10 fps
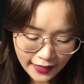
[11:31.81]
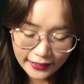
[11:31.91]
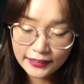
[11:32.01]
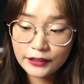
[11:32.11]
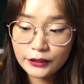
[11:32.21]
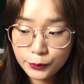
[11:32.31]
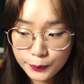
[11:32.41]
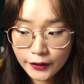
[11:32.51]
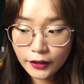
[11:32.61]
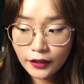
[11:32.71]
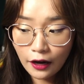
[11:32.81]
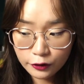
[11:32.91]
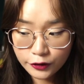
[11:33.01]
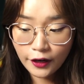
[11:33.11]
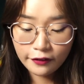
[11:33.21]
It's super
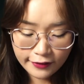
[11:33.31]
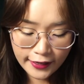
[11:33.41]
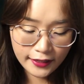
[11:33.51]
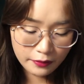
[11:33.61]
ultra finely